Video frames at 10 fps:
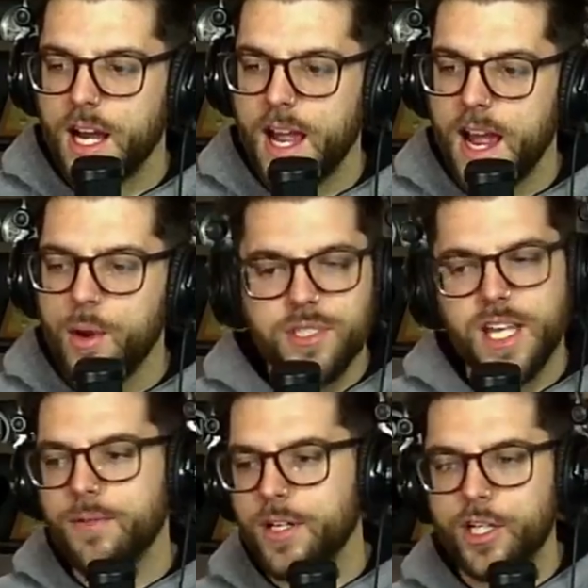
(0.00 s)
I always
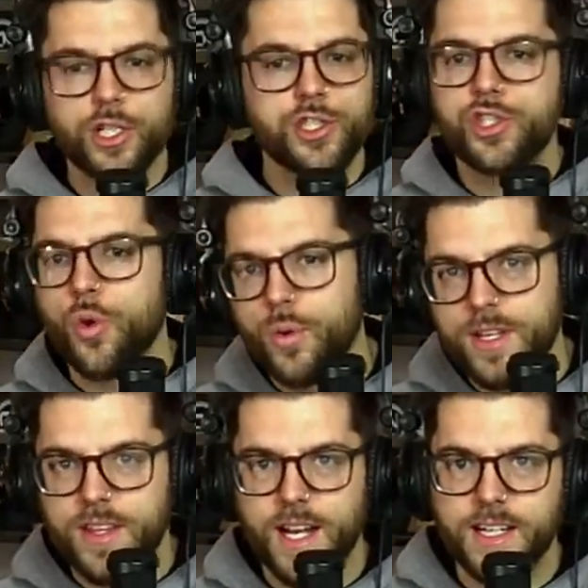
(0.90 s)
have like a good story
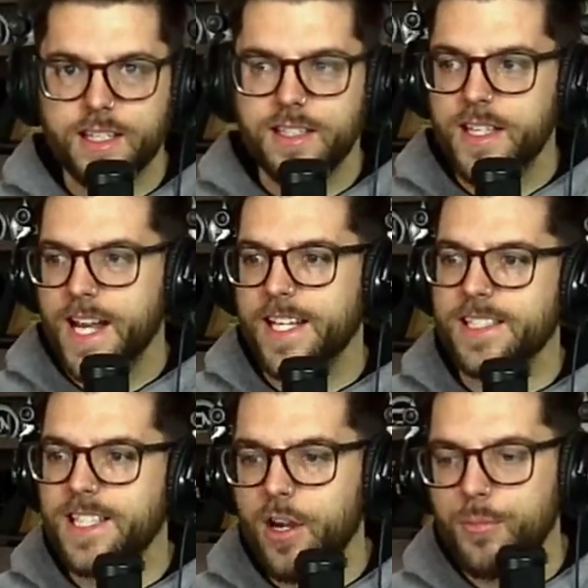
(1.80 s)
that I could
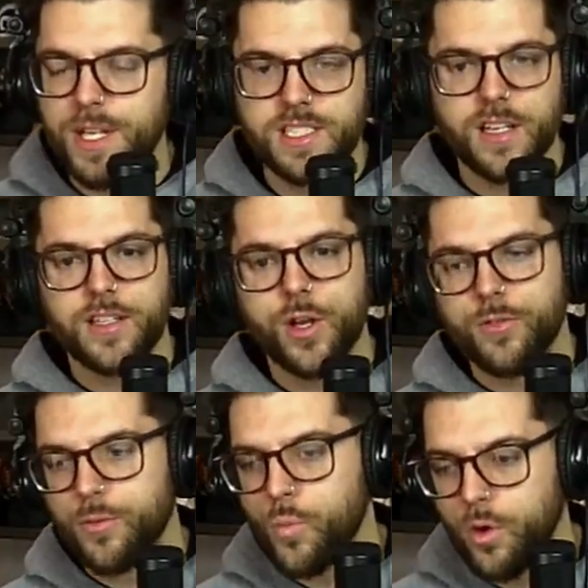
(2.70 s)
tell based on
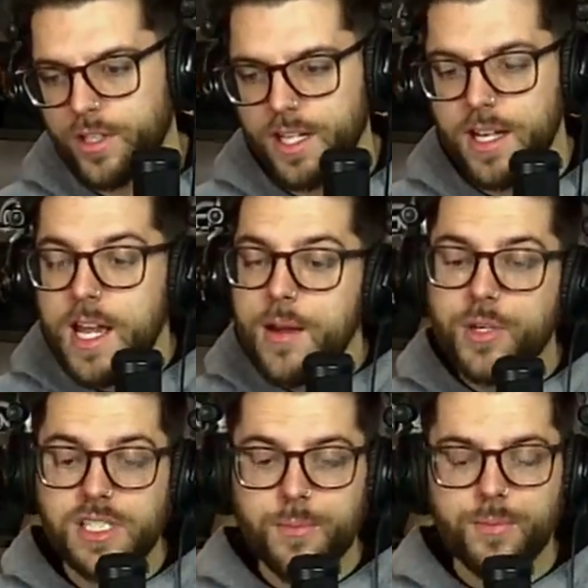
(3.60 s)
from working,
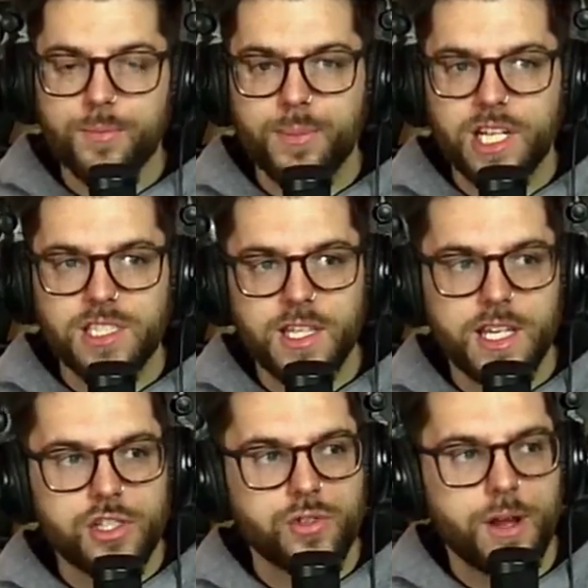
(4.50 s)
because in the
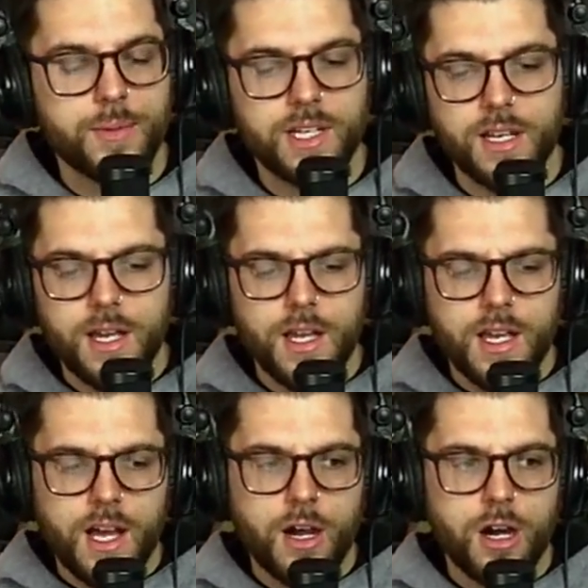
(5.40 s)
industry I'm in.
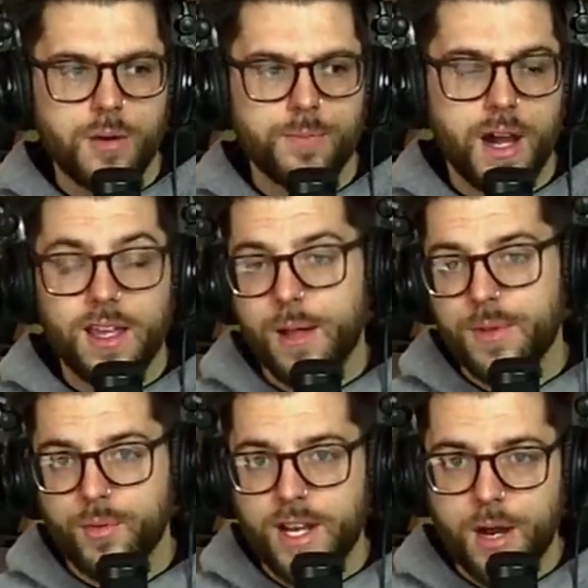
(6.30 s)
I
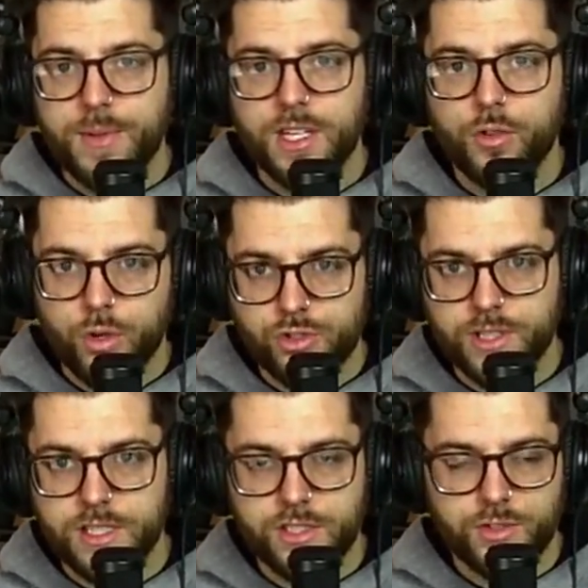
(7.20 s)
mean, right now I'm in the grocery
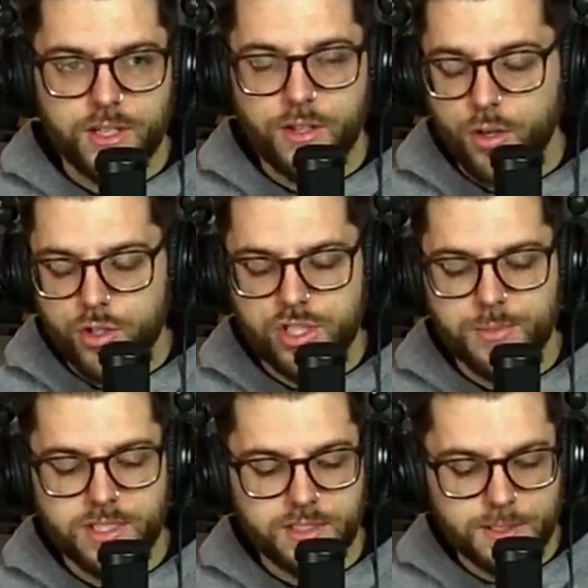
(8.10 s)
industry, the grocery
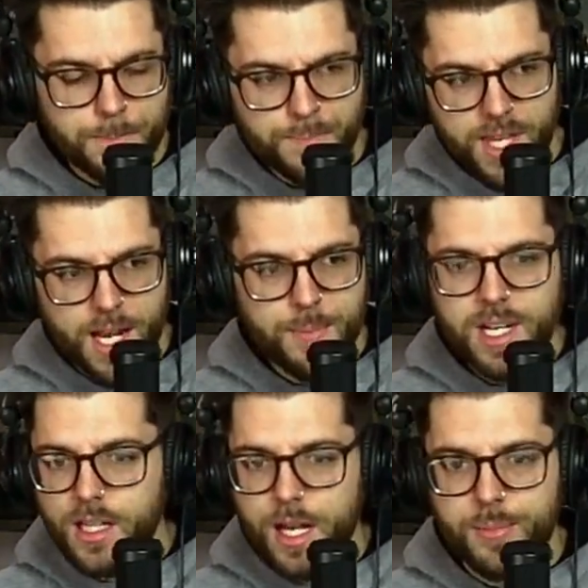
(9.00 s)
business, and I meet
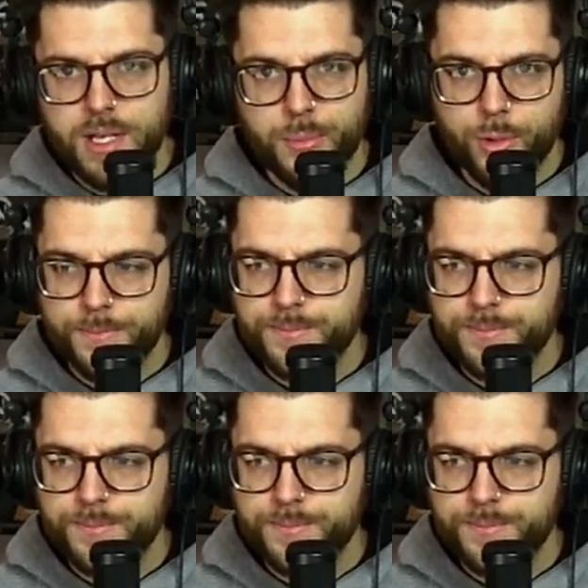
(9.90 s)
a lot of people,